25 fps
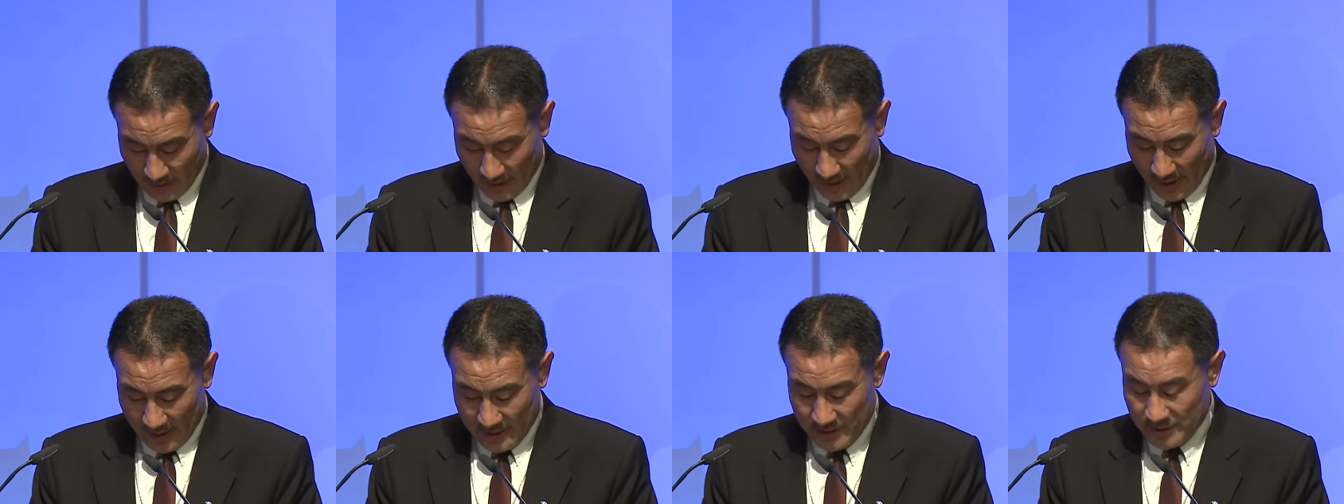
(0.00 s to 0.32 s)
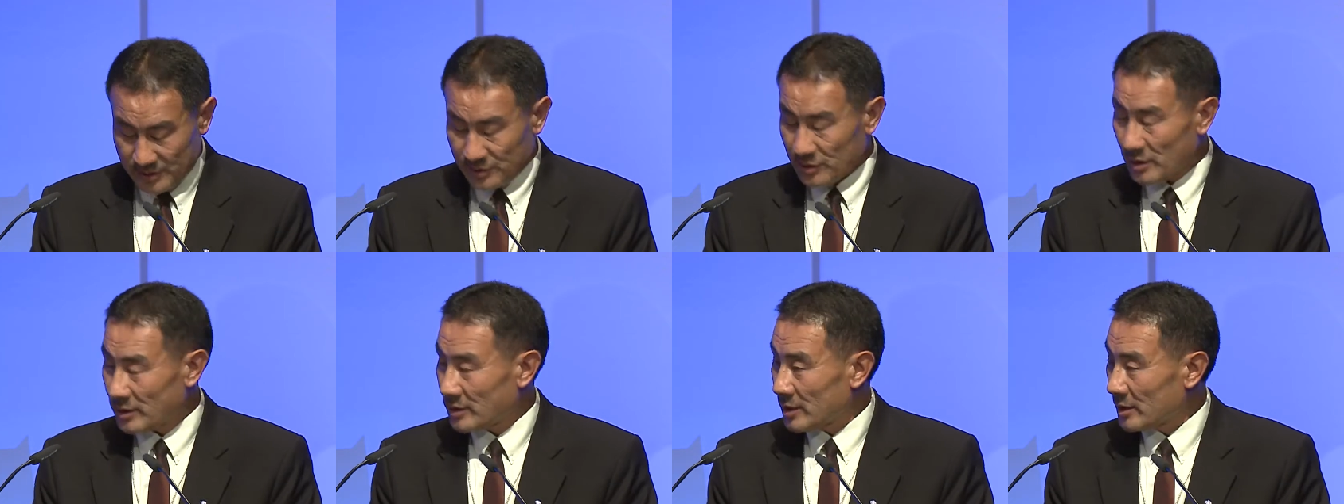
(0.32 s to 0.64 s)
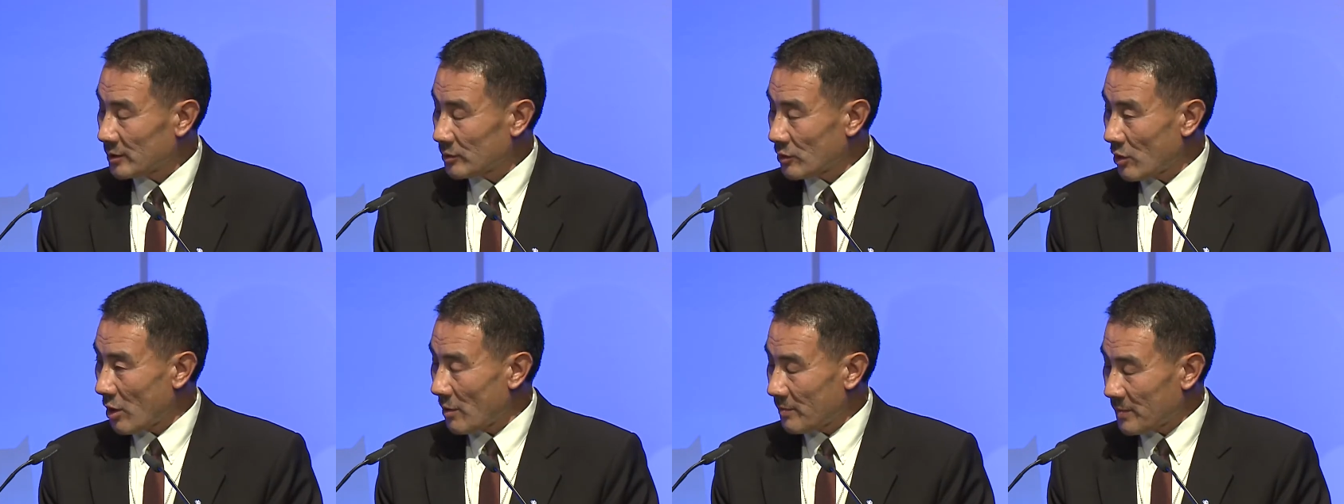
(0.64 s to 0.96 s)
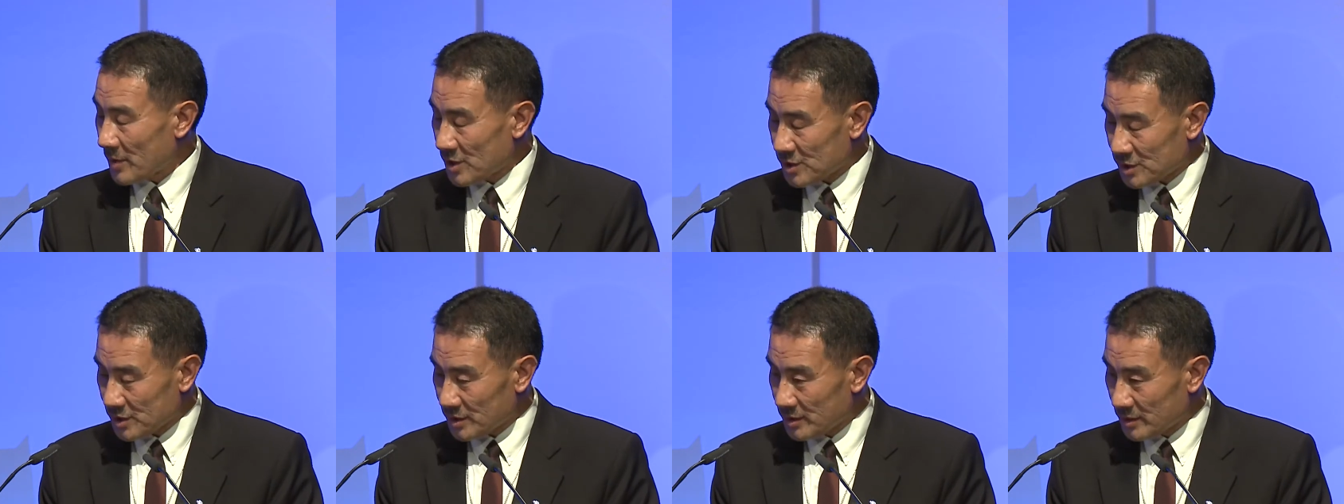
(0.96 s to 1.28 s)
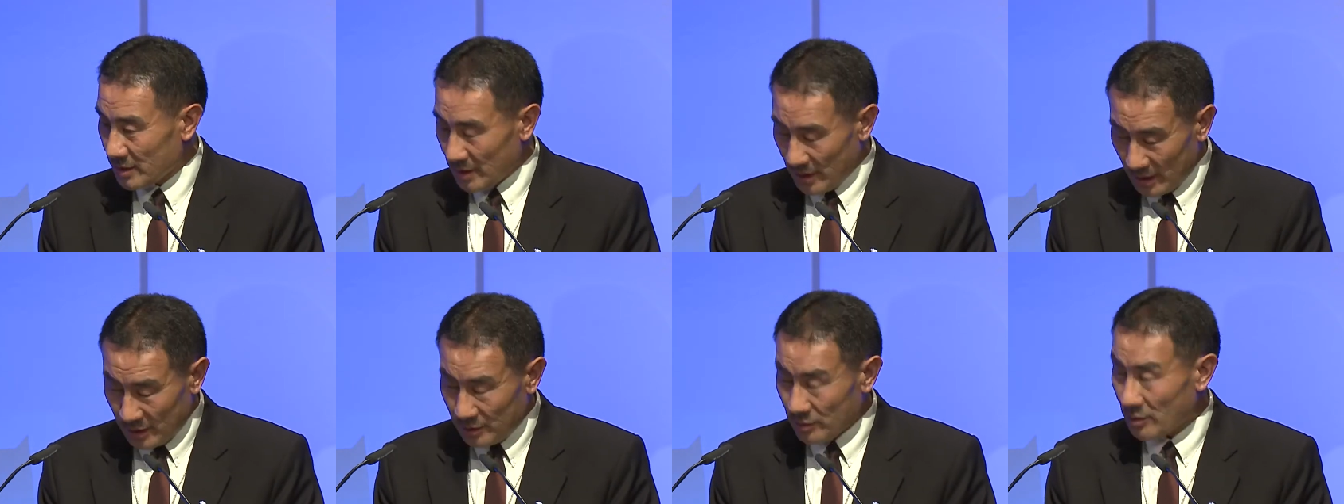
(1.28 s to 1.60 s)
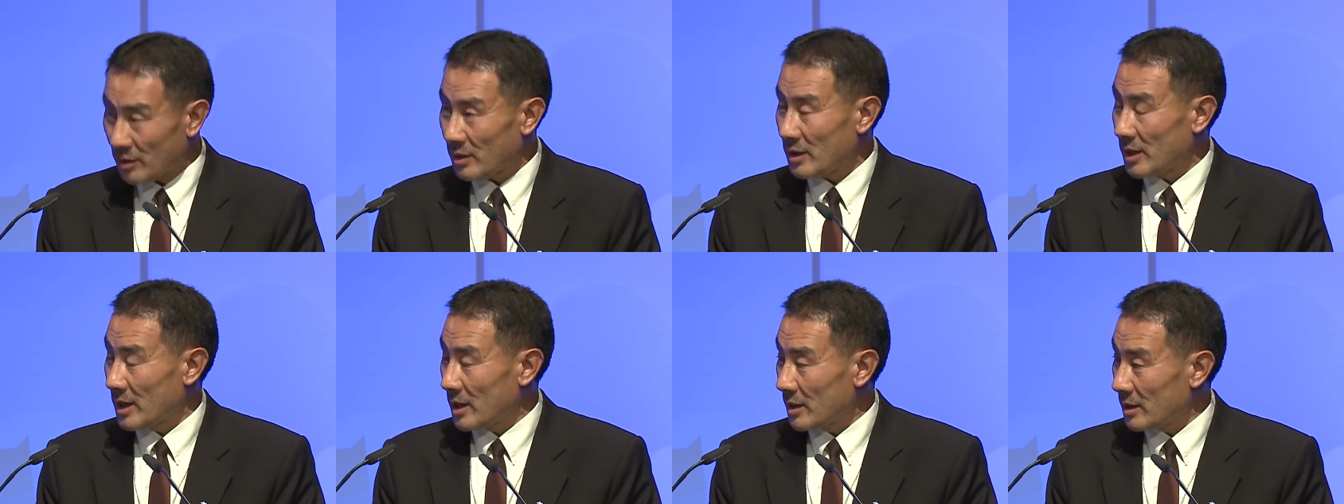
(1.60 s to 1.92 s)
and strengthen cooperation in
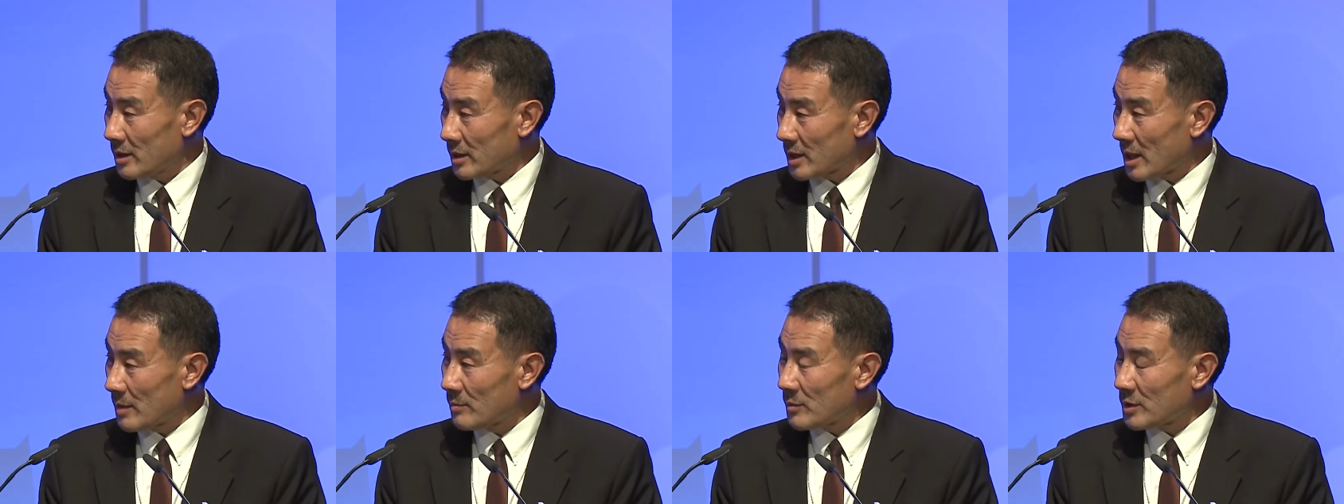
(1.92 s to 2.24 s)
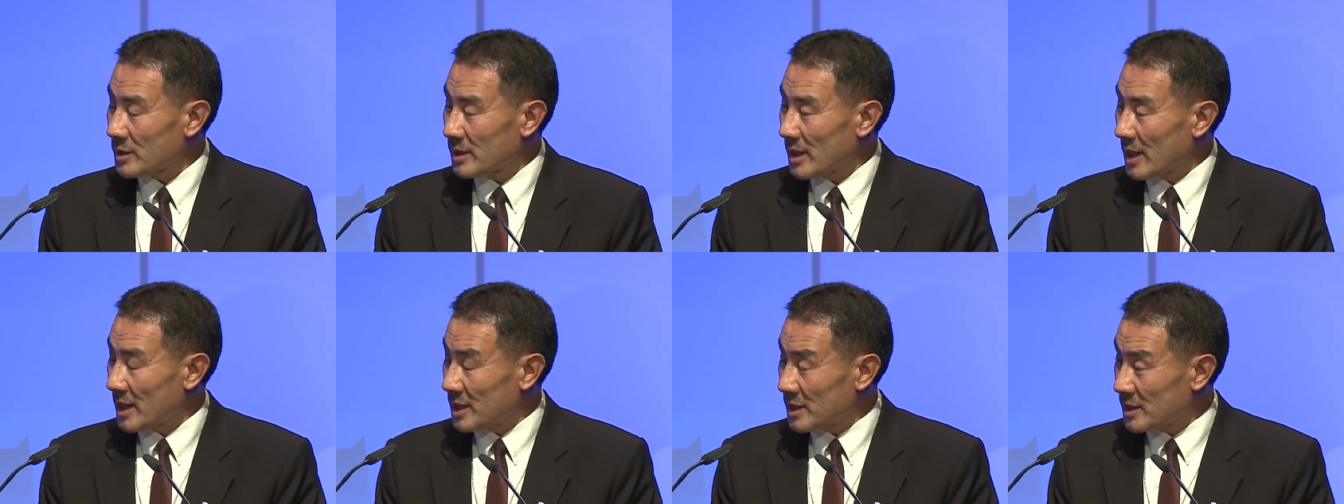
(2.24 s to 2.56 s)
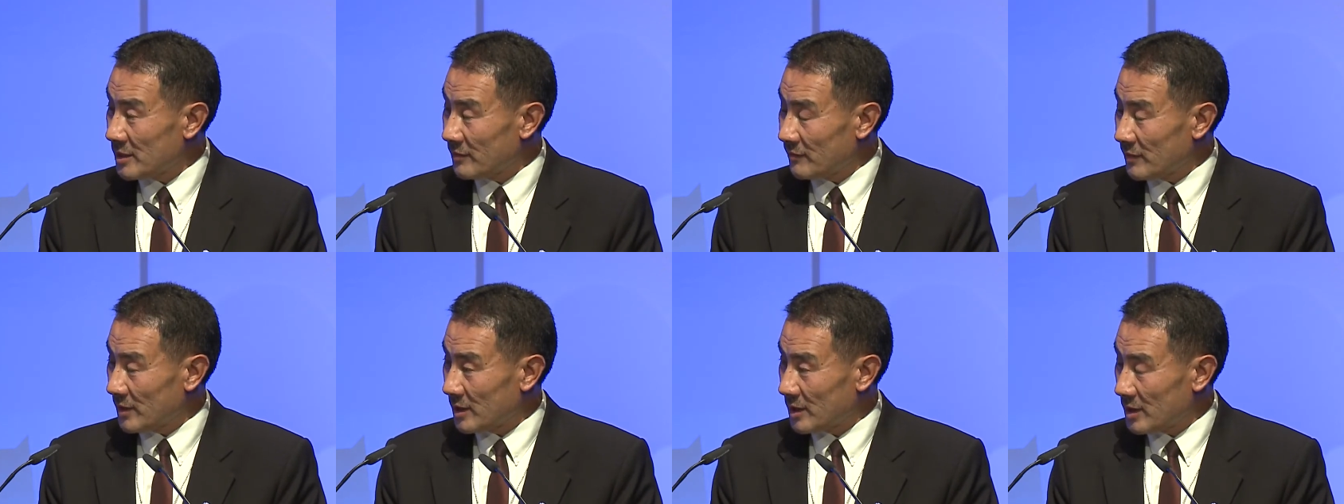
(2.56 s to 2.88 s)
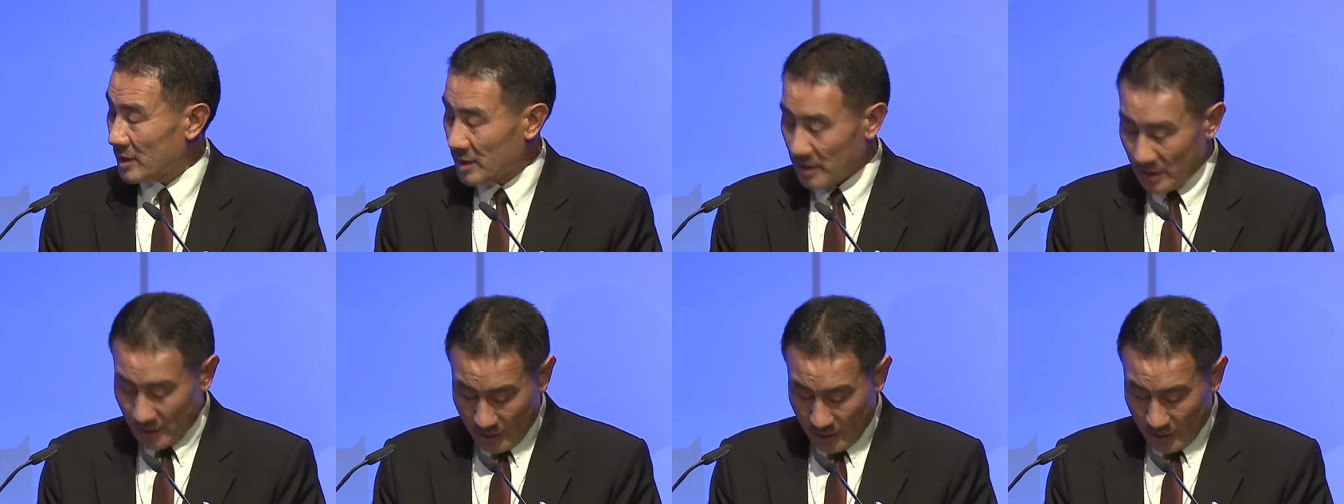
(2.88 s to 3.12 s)
our common endeavor